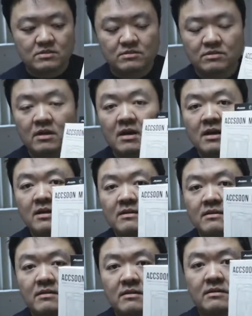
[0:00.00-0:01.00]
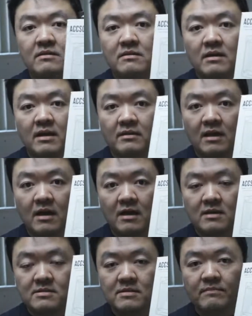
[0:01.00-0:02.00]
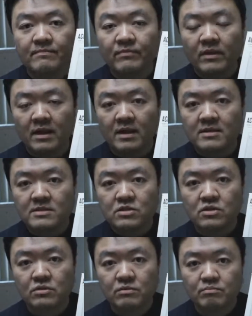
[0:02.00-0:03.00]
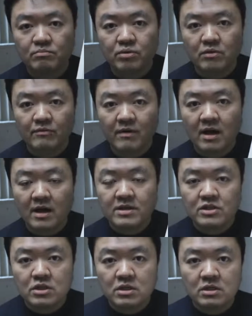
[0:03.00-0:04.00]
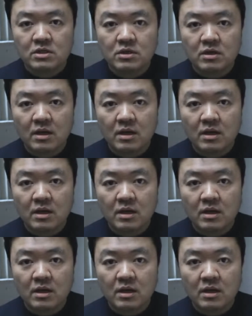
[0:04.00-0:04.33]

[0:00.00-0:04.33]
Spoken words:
does is to provide